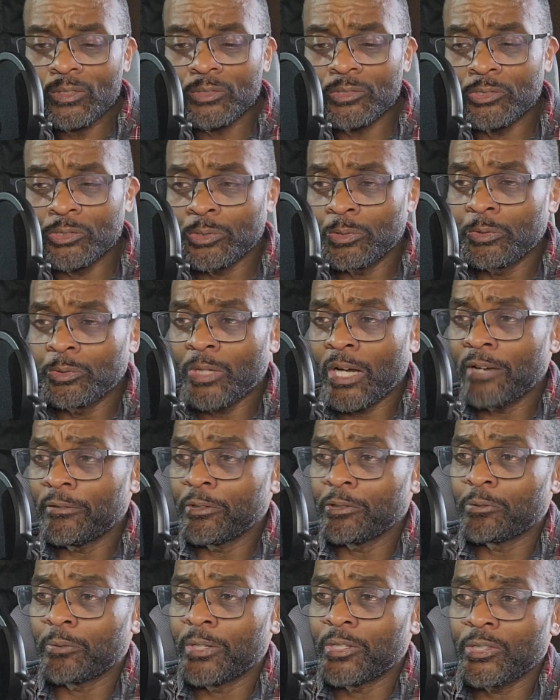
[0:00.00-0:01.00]

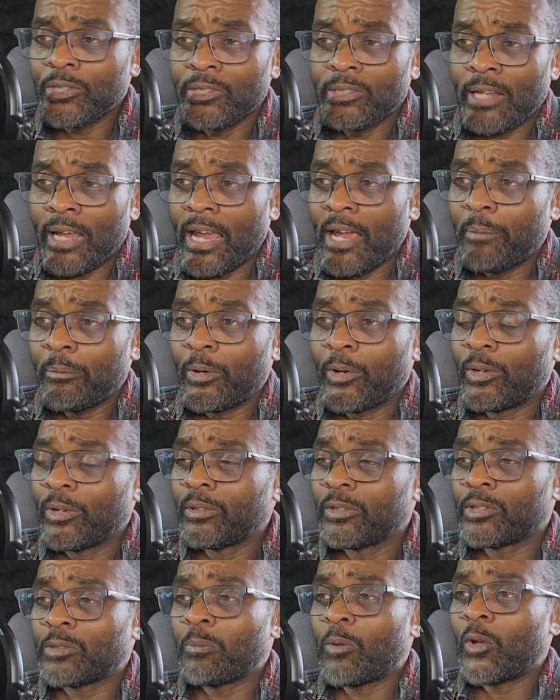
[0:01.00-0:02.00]
Screwdrivers, wrenches, hammer,
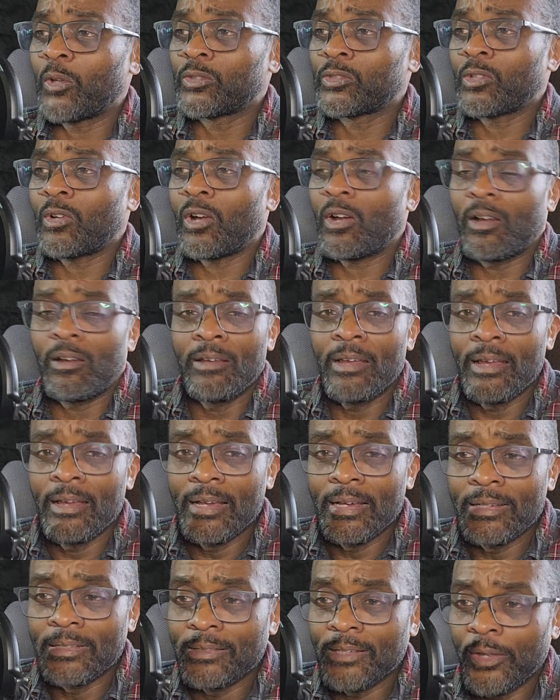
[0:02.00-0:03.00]
a small saw,
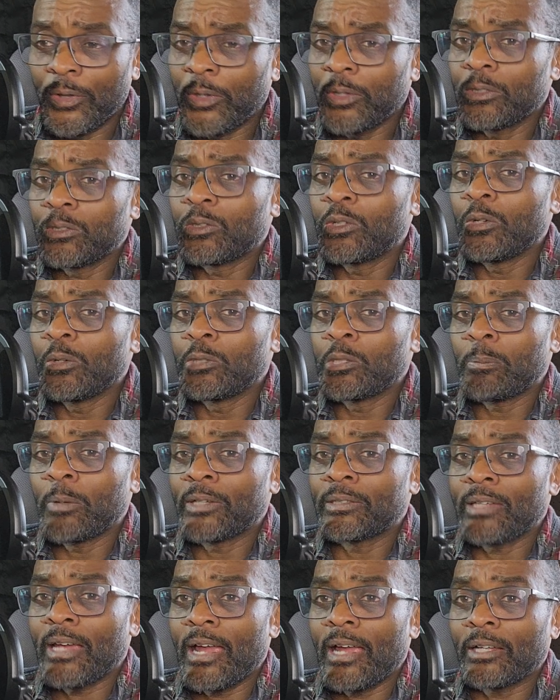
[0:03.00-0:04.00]
nothing too
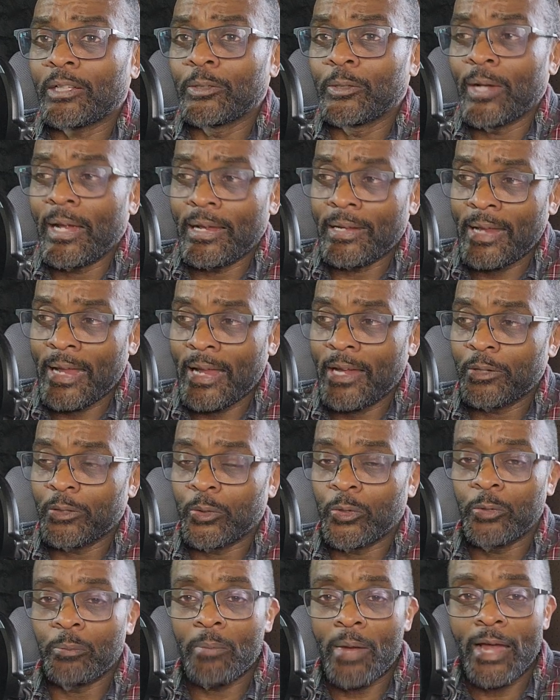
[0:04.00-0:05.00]
spectacular, and
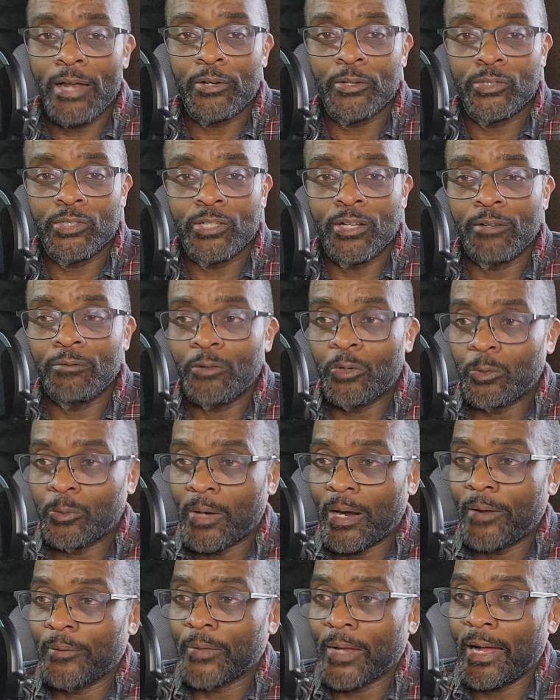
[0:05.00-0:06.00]
handle the minor stuff
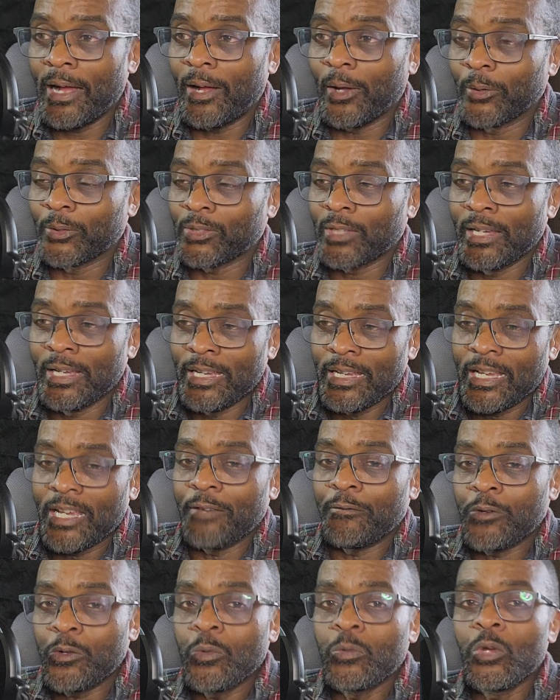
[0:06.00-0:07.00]
around the house.
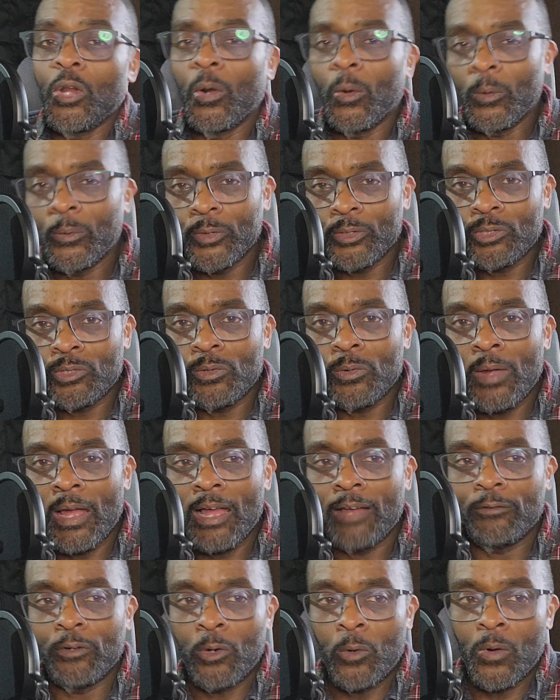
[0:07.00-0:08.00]
If you know that you
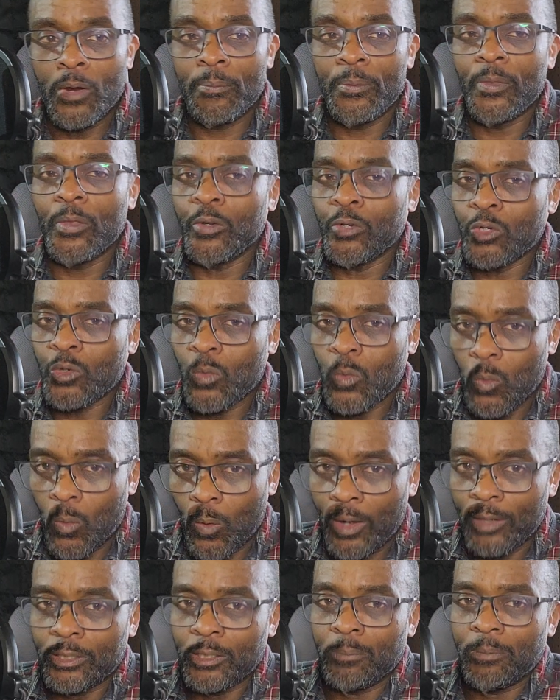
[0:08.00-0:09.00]
have equipment that you
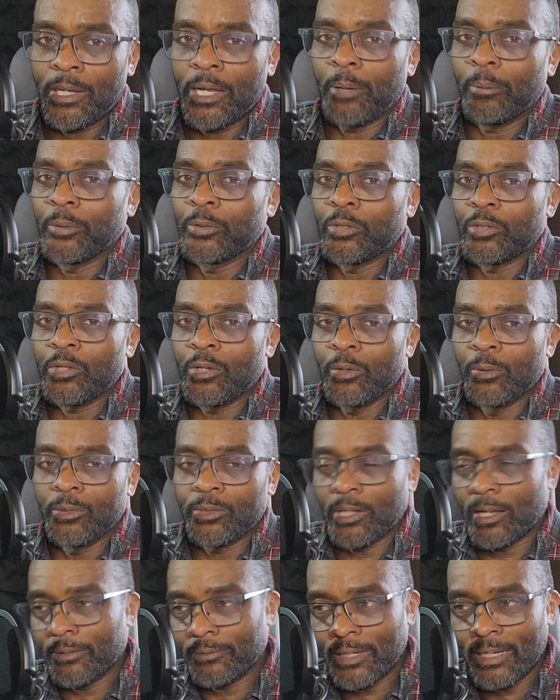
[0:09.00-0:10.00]
want to be able to use,
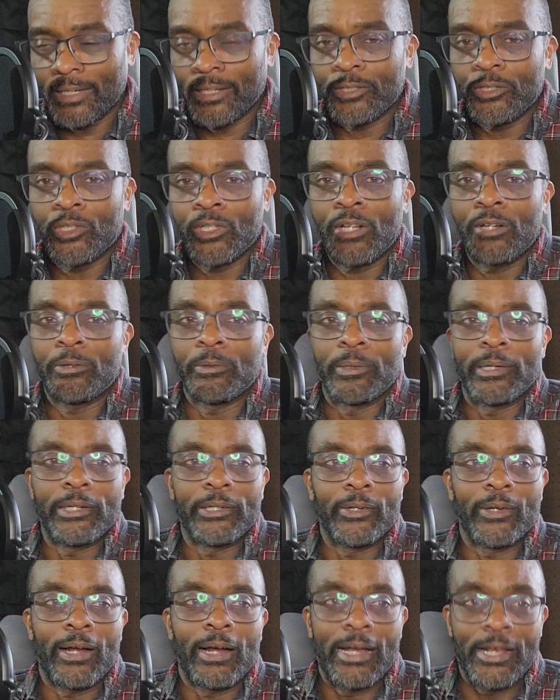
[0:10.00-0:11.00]
I've got a
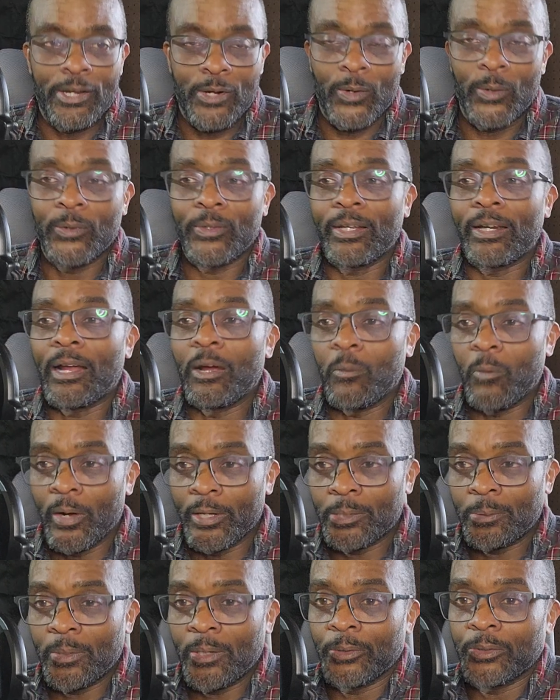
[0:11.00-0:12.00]
generator. I know that I
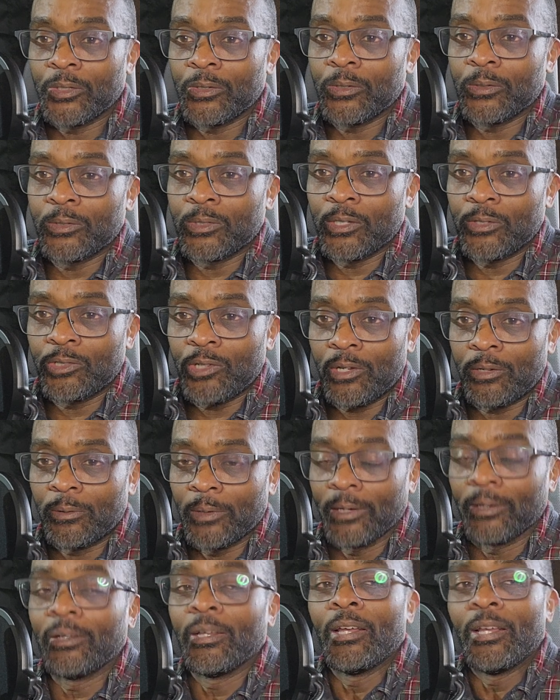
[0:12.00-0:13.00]
want to be able to use the
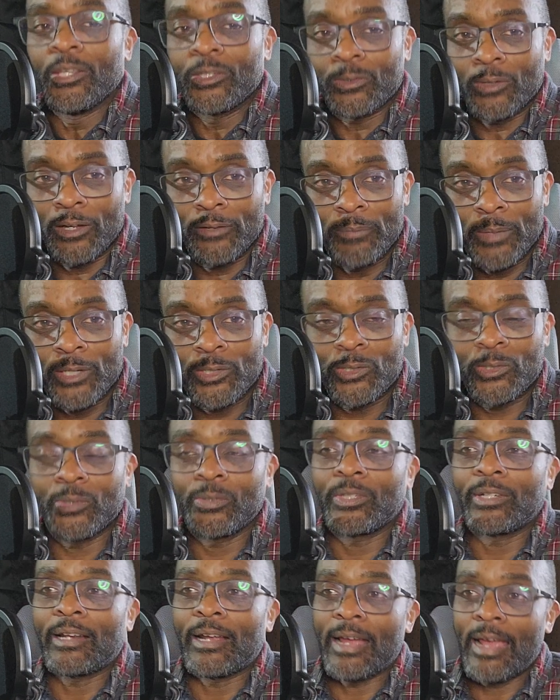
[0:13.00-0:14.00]
generator. So I've made sure
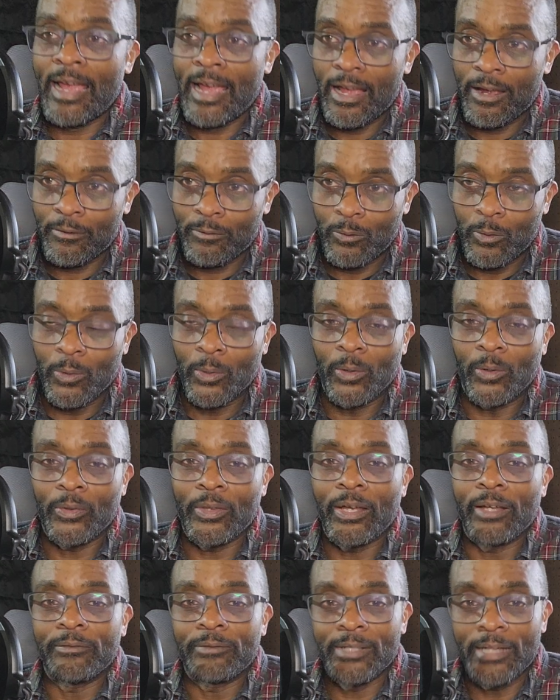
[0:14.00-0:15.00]
that I have oil,
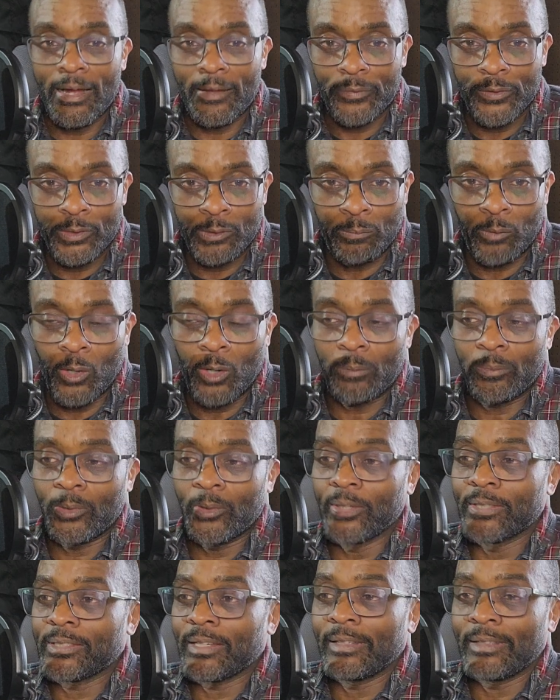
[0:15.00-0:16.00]
that I've got the spark
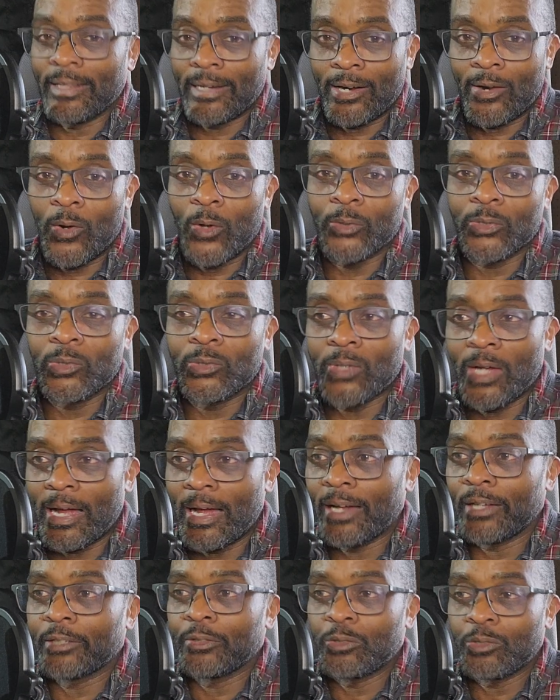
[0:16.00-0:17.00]
plugs, and that I also know
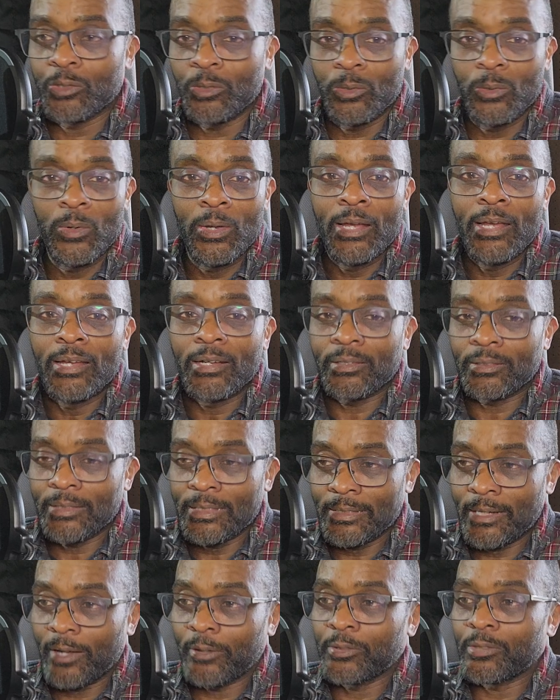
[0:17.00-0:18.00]
how to do
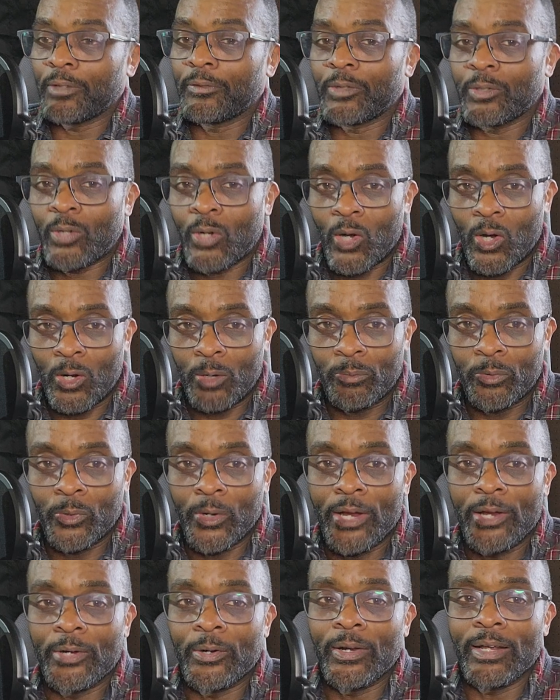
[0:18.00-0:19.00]
cleanouts of the
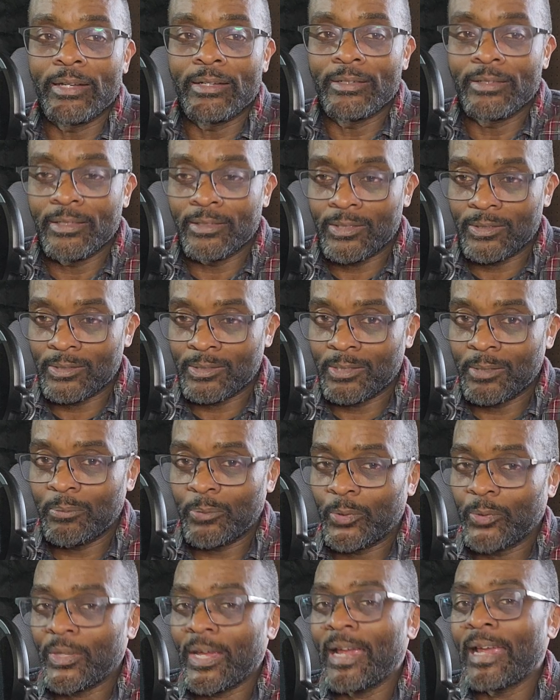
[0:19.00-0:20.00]
carburetor and
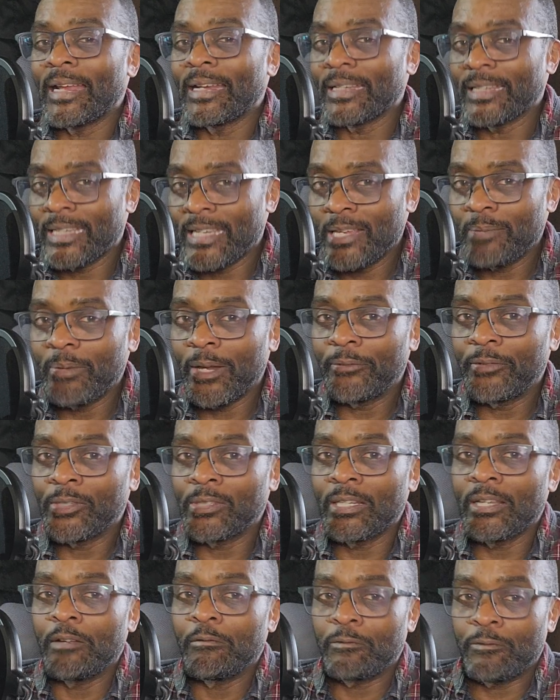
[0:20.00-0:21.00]
disassemble that and keep
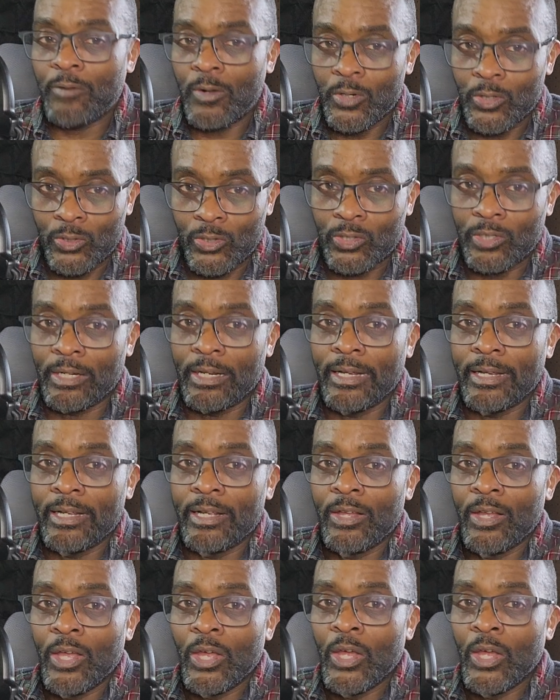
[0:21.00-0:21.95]
everything functioning.